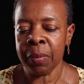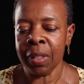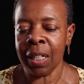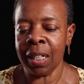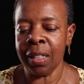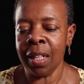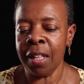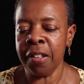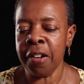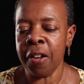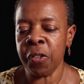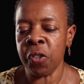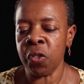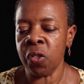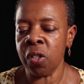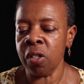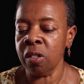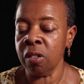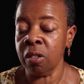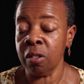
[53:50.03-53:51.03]
And then there's
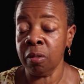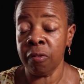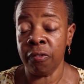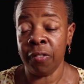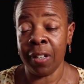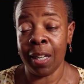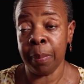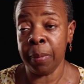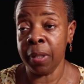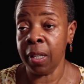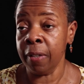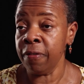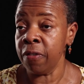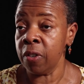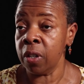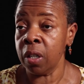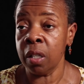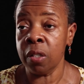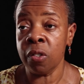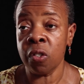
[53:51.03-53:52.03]
still family and
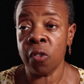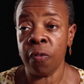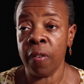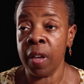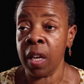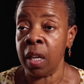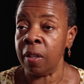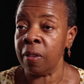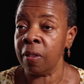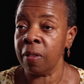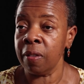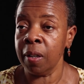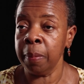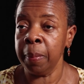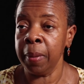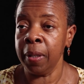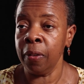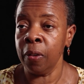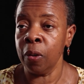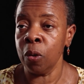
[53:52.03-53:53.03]
friends, faith. I
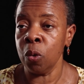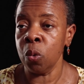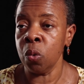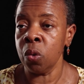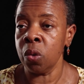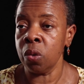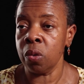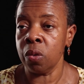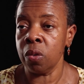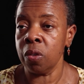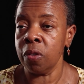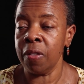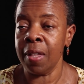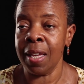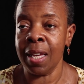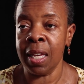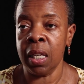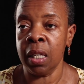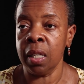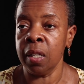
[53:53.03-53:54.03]
mean, those
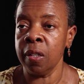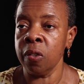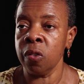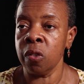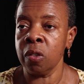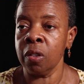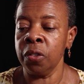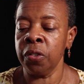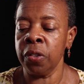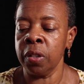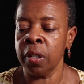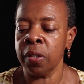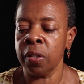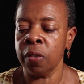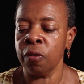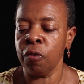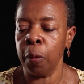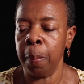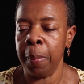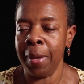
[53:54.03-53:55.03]
things are
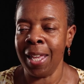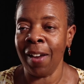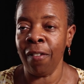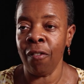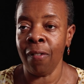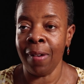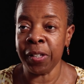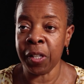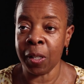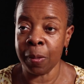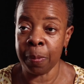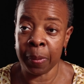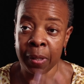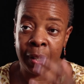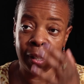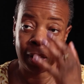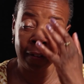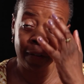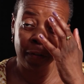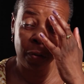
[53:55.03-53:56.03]
just, for me, a
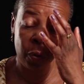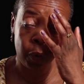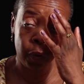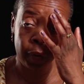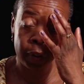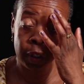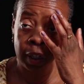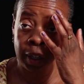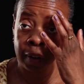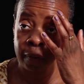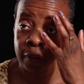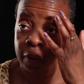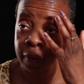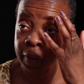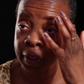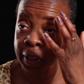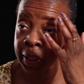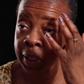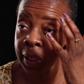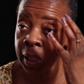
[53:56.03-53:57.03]
recipe for
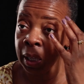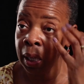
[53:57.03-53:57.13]
recovery.